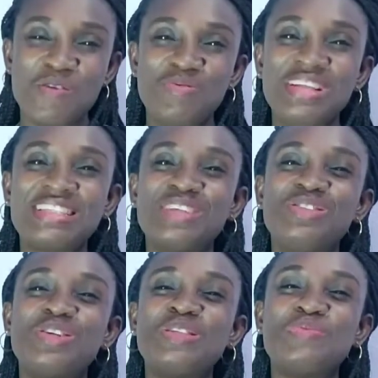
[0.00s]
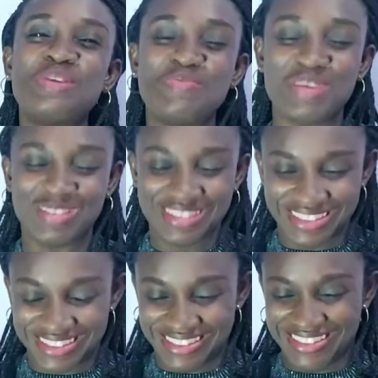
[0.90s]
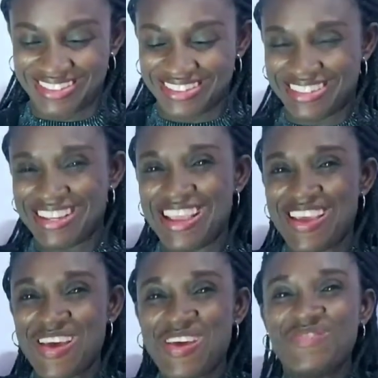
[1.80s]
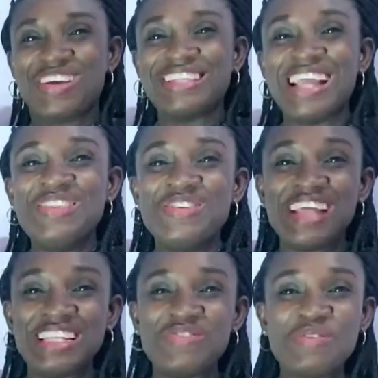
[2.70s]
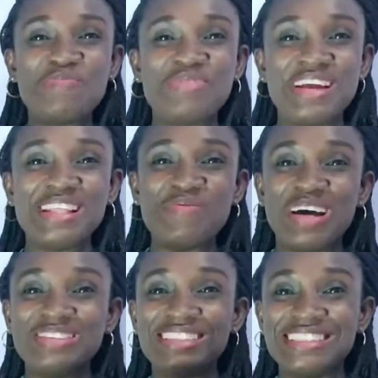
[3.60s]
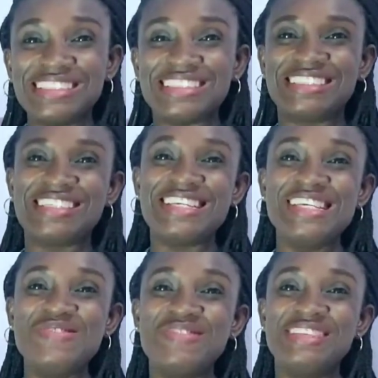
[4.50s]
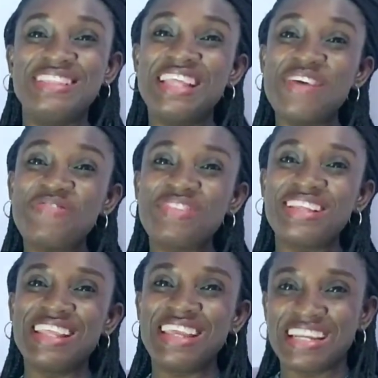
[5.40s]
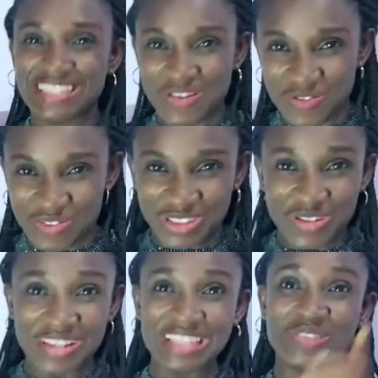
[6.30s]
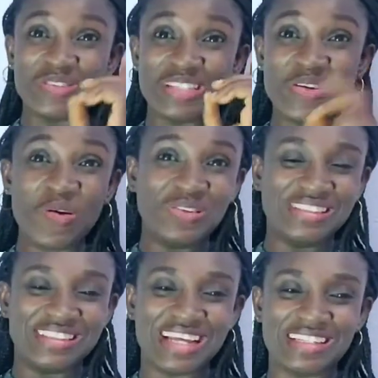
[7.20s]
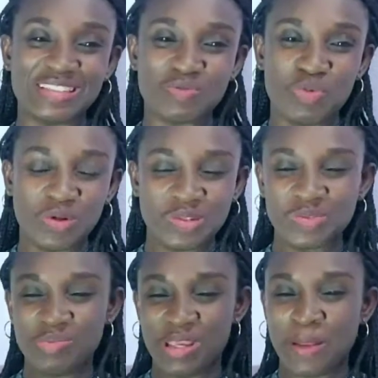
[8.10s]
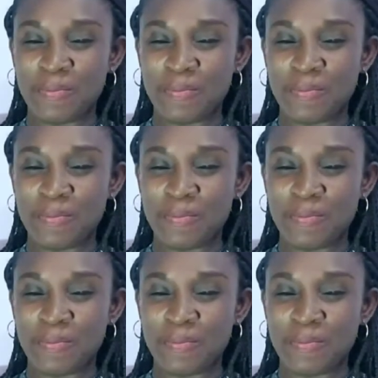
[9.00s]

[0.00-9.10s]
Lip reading: Please, can you just pray about it? Because I knew that if he prayed about it, he would definitely get a conviction, unless it wasn't God that spoke to me.